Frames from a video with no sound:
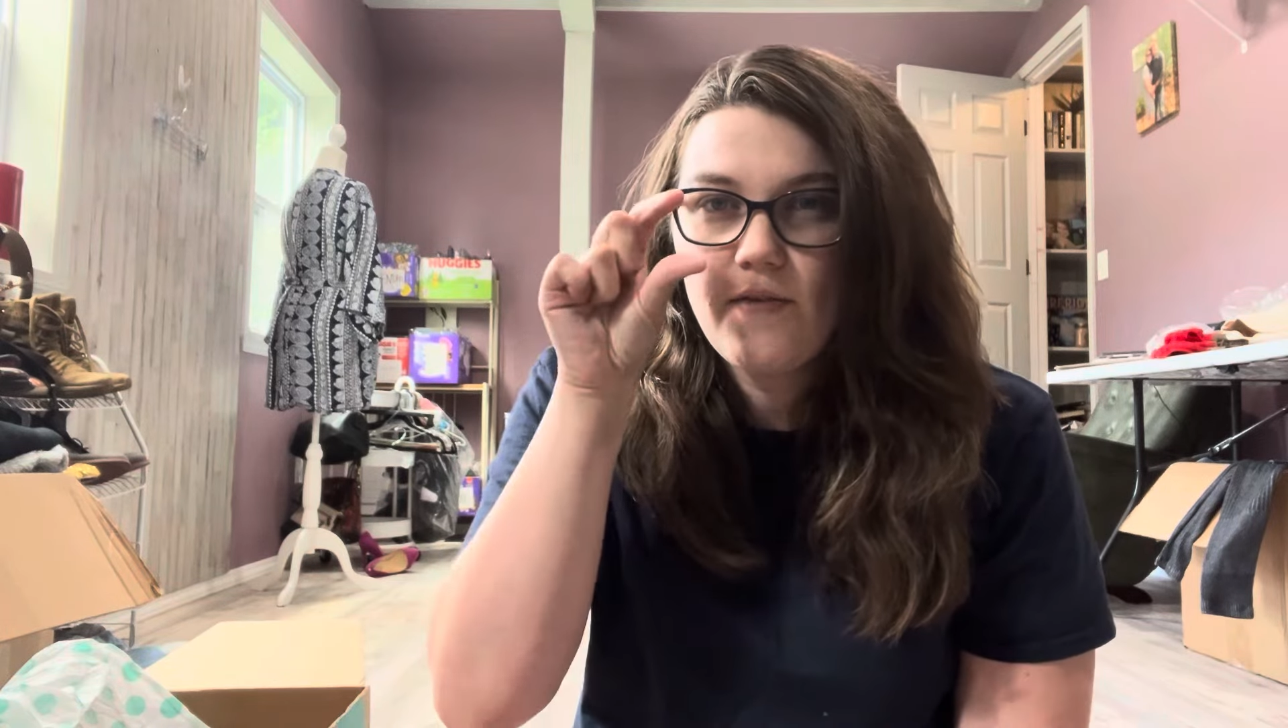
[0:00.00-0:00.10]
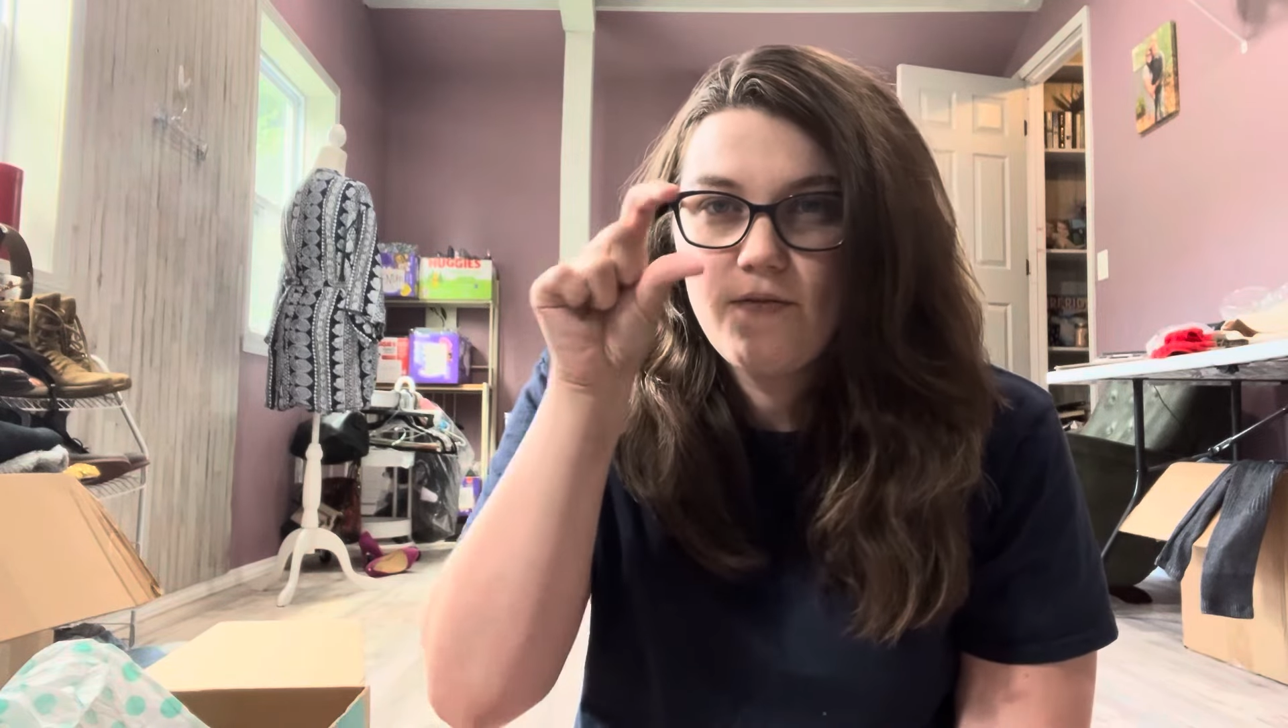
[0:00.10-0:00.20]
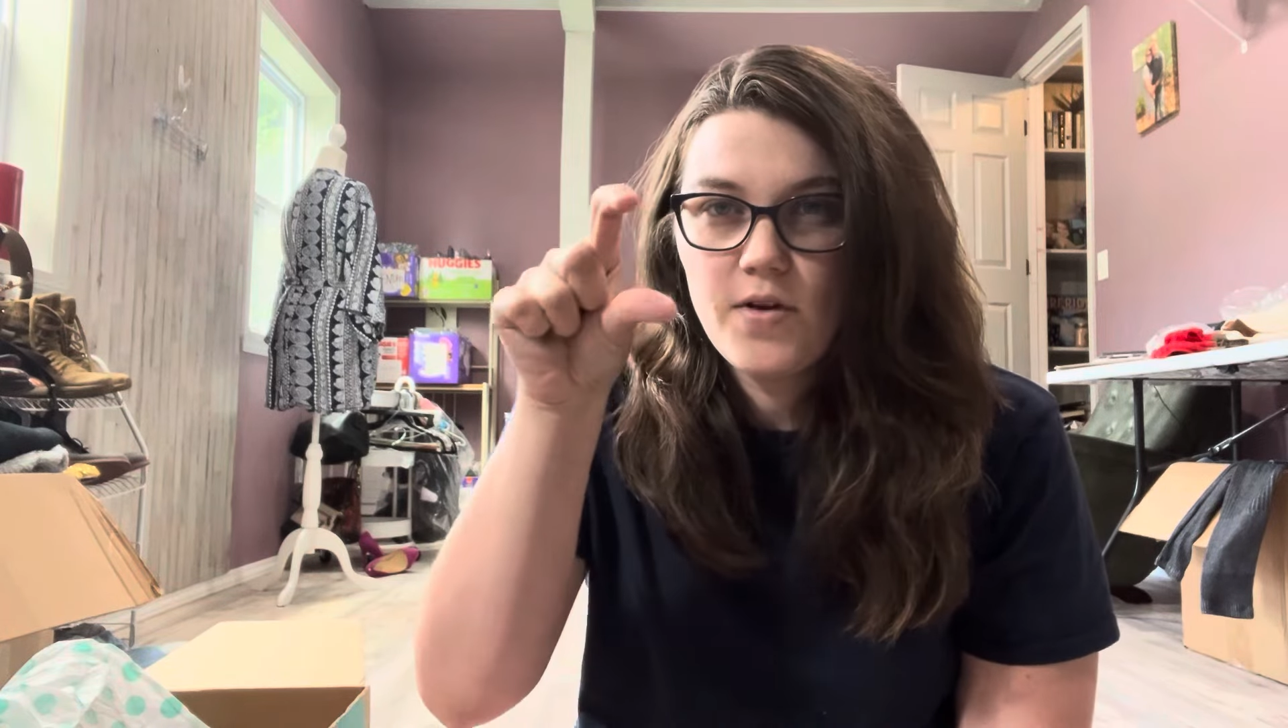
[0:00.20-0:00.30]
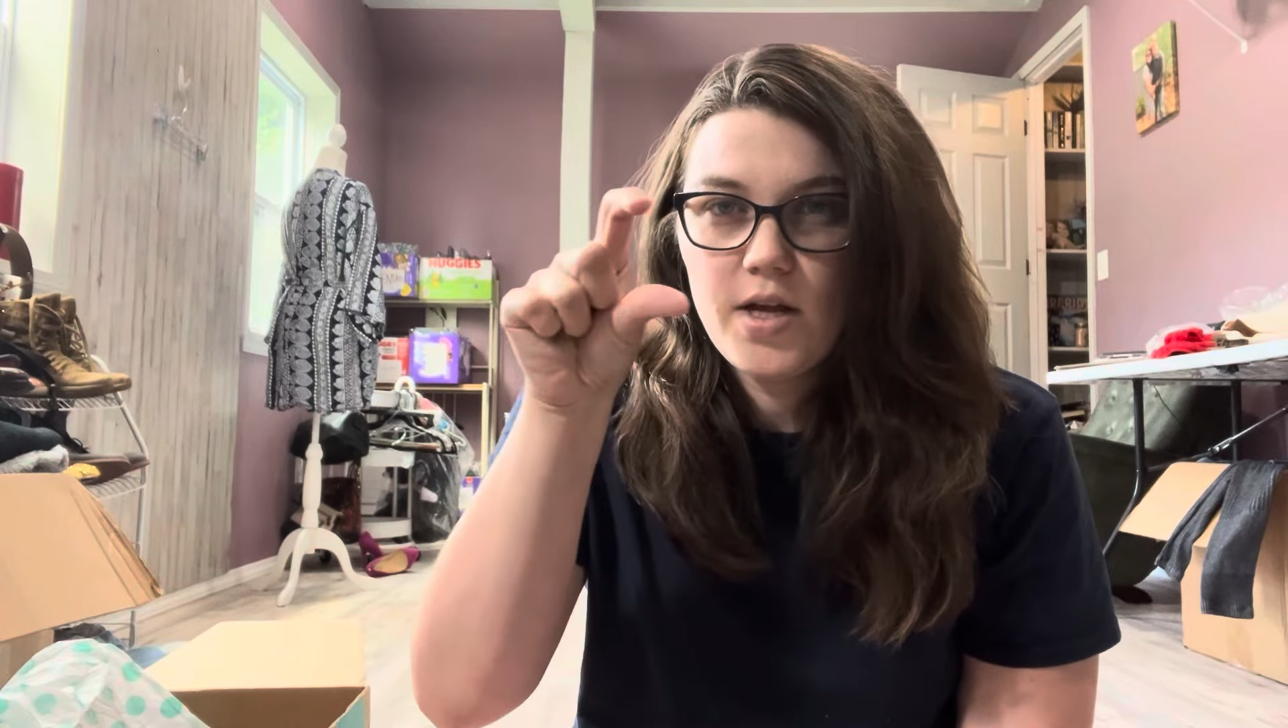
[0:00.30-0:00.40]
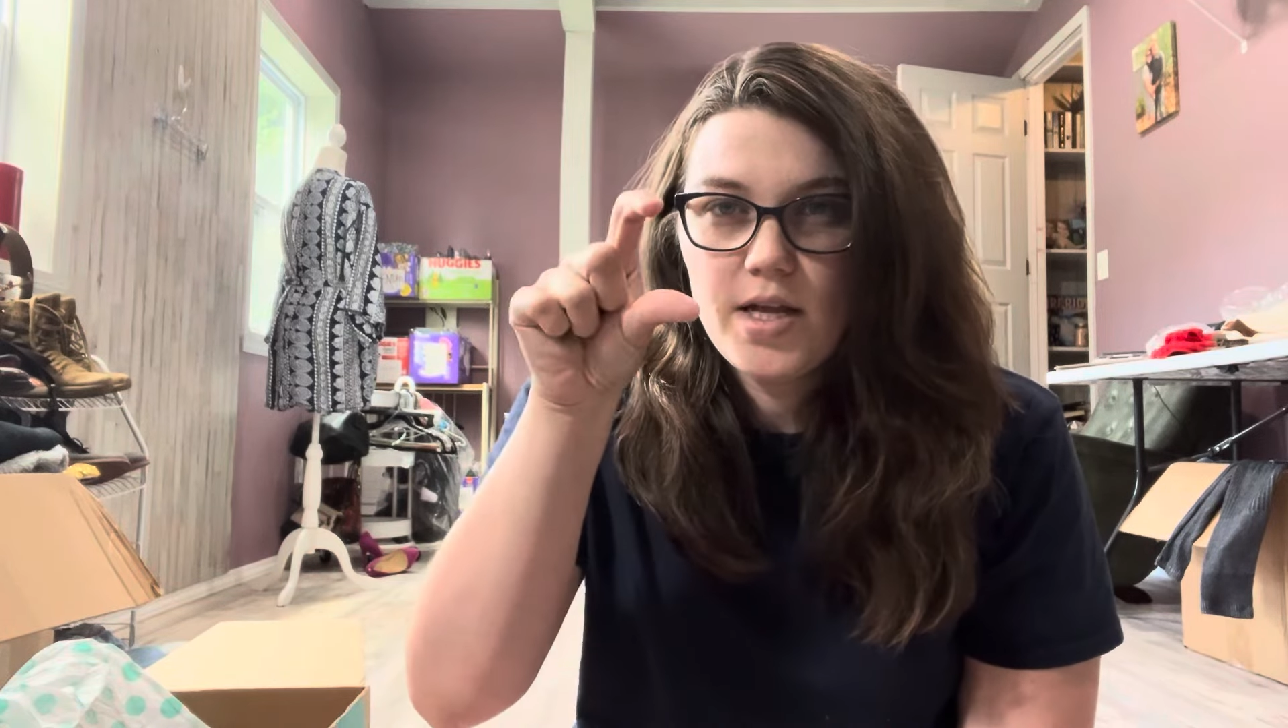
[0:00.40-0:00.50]

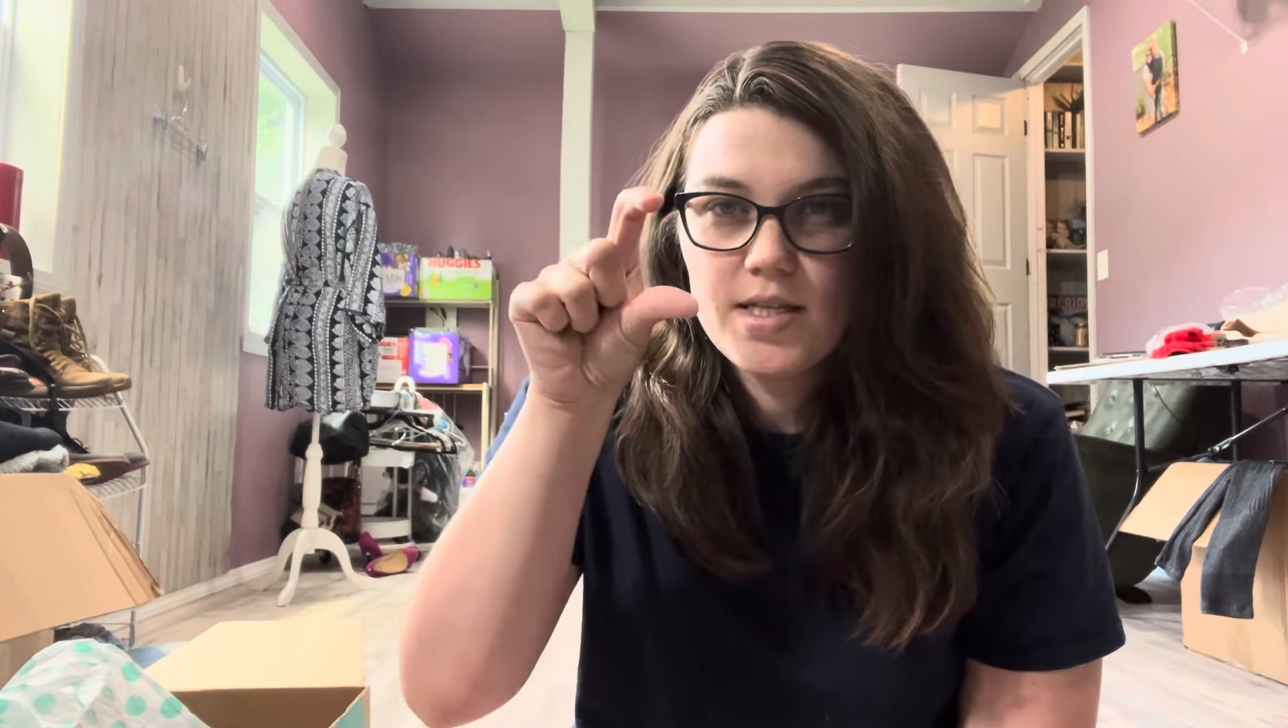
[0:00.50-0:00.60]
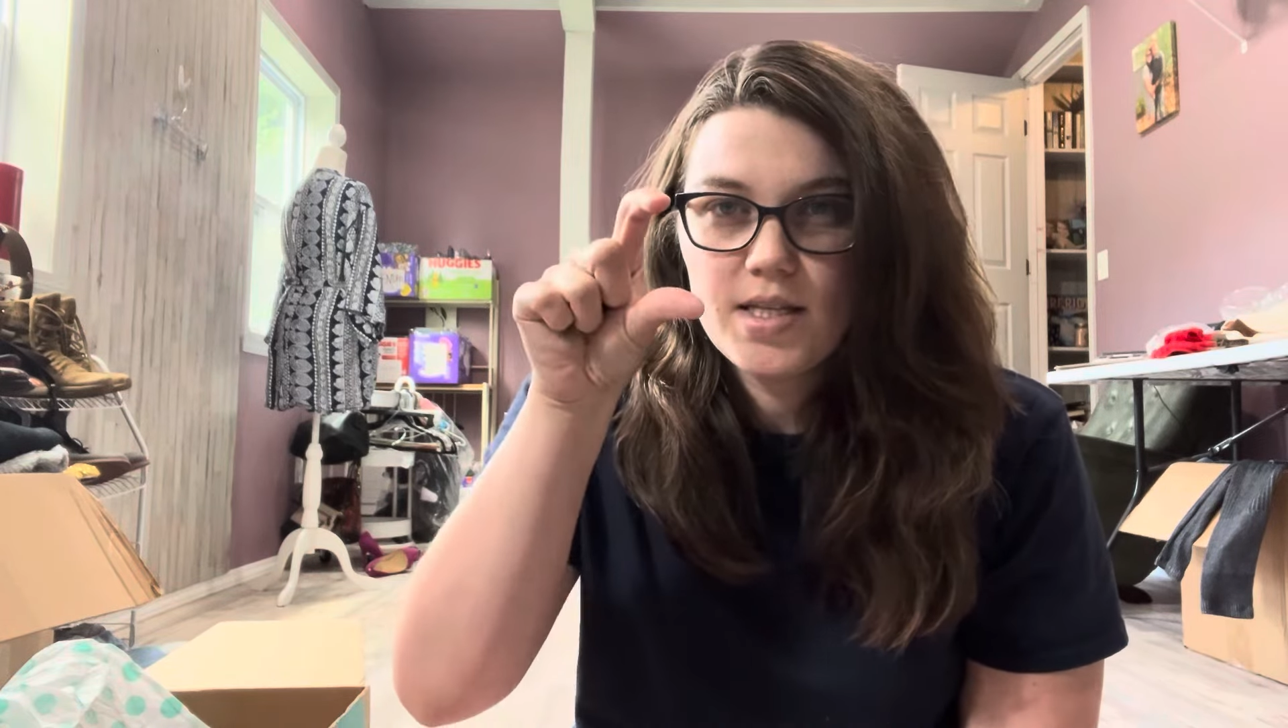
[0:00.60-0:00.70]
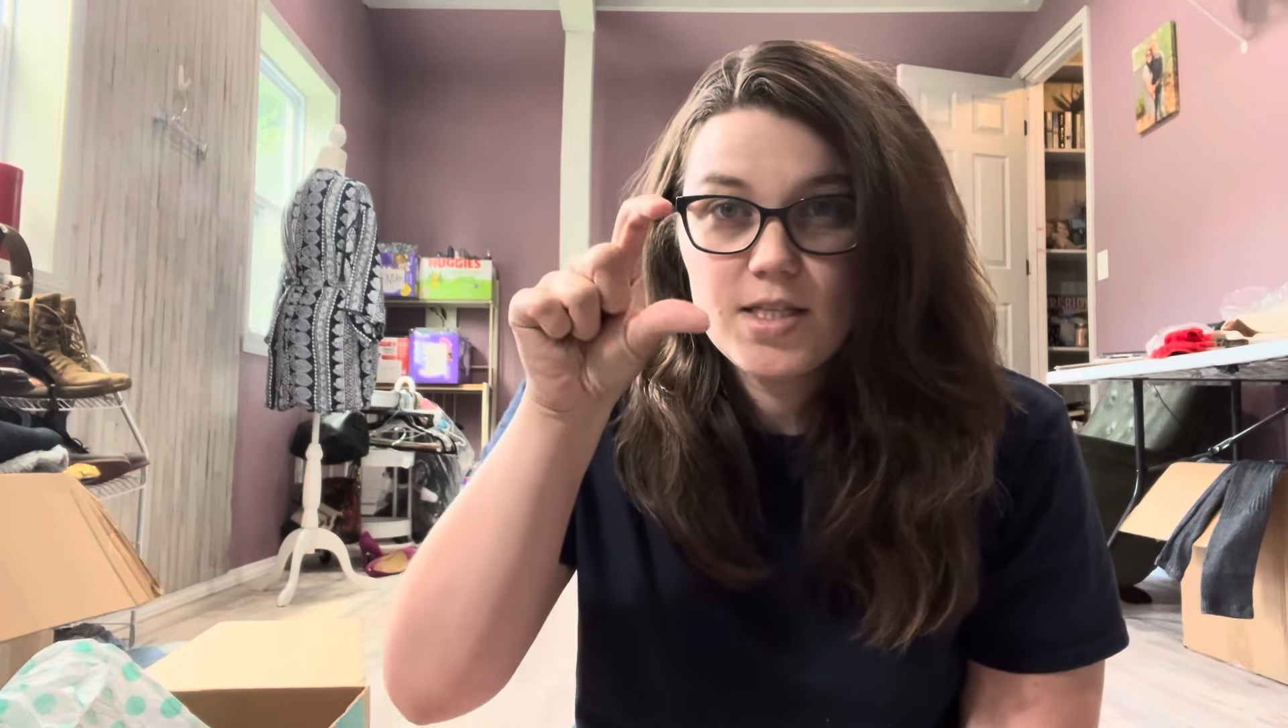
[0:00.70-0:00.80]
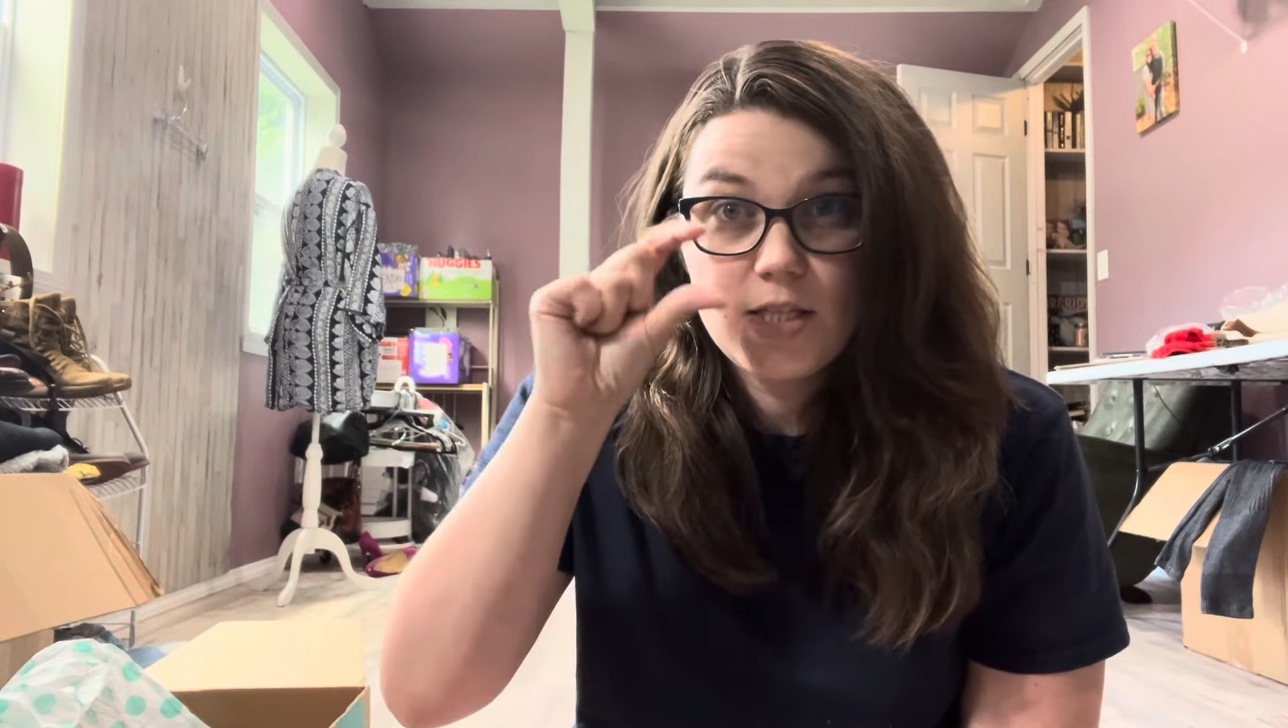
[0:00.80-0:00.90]
foot is as